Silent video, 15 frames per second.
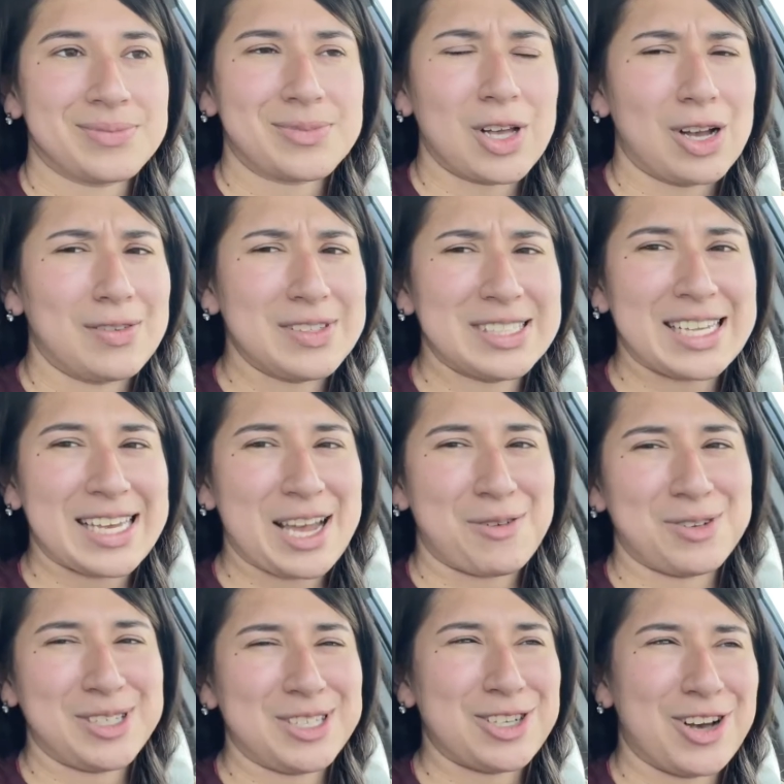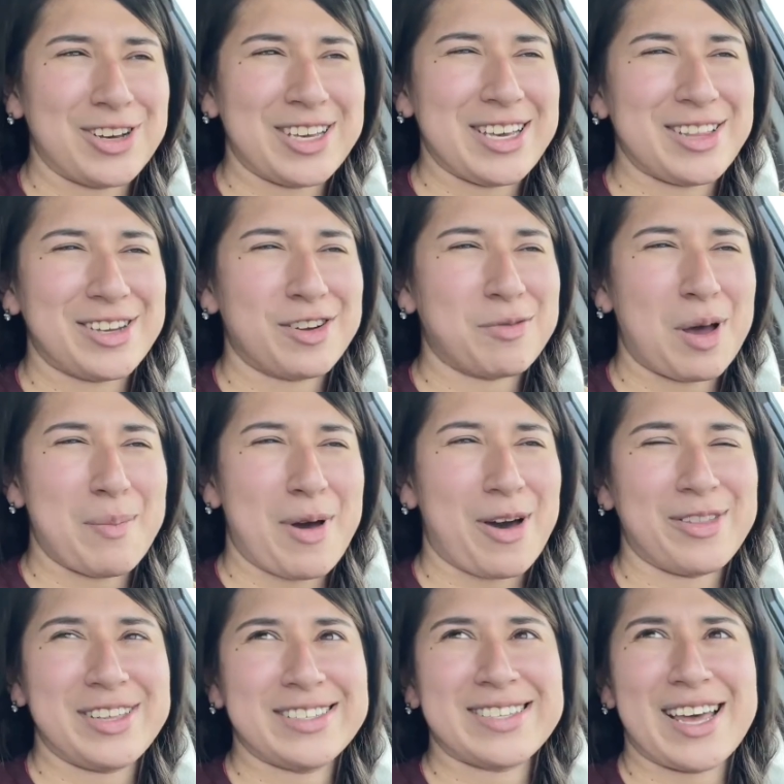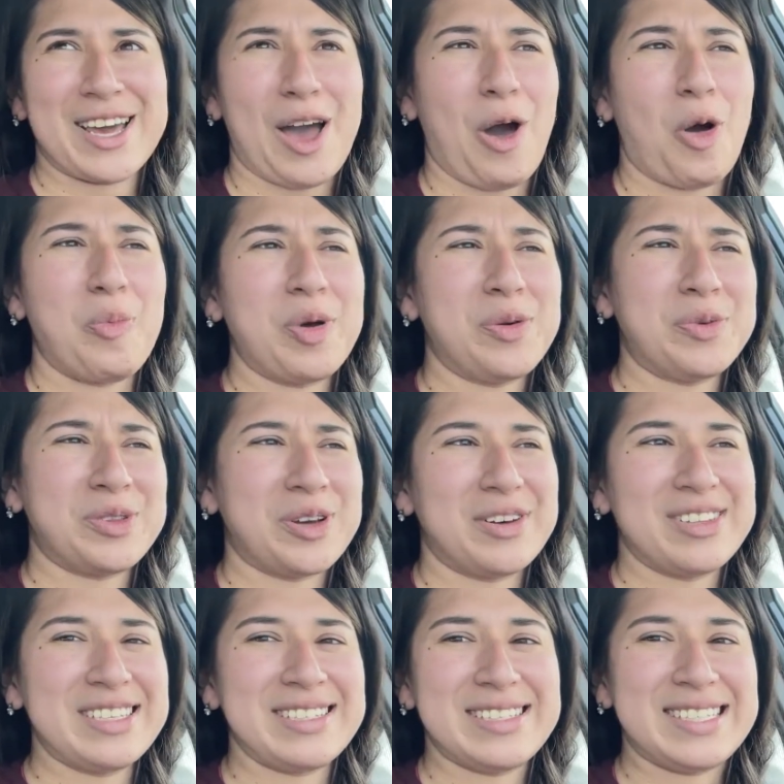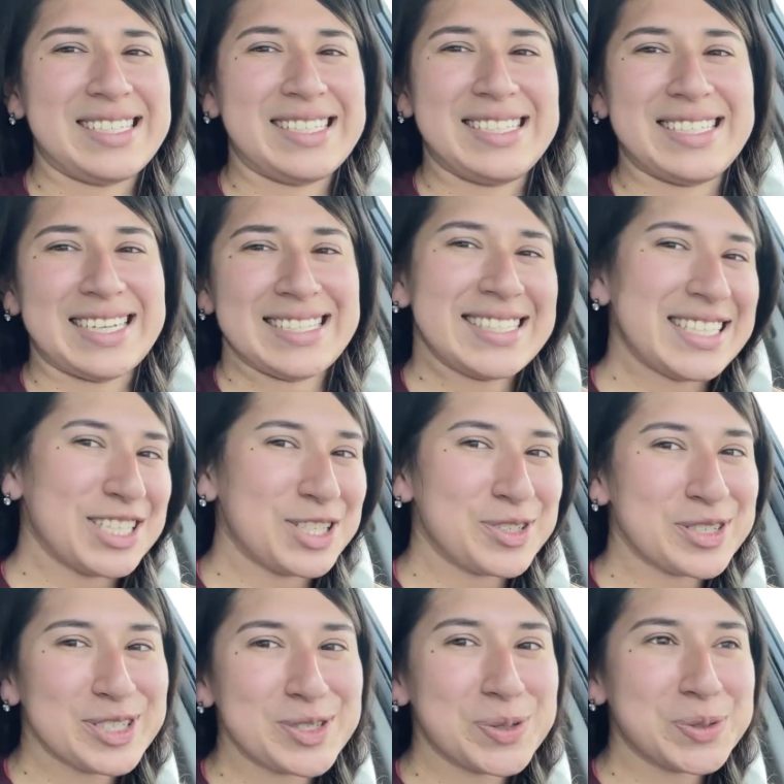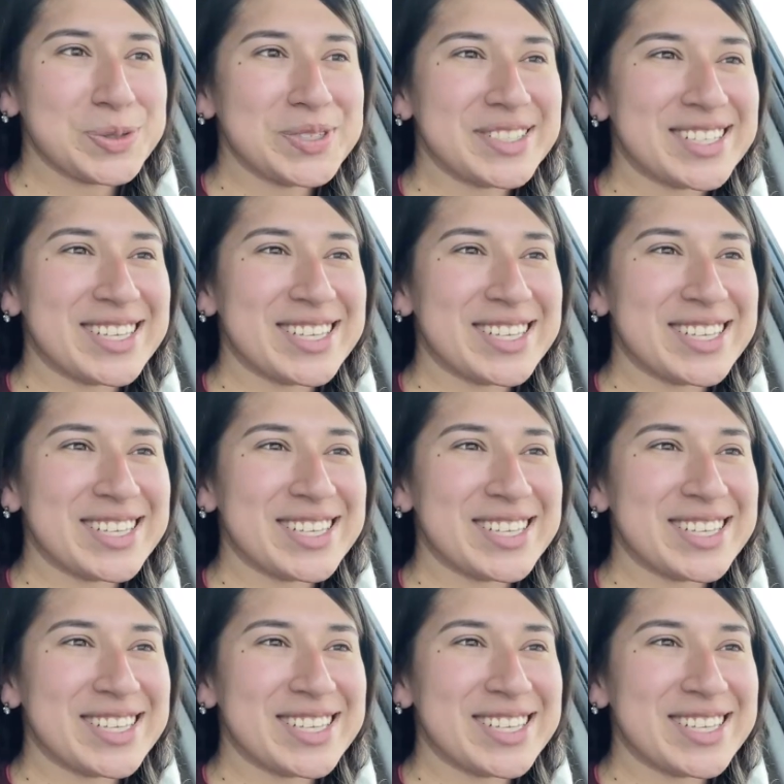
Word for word: obviously I can't really talk either. My mouth is like open with all these dentistry tools.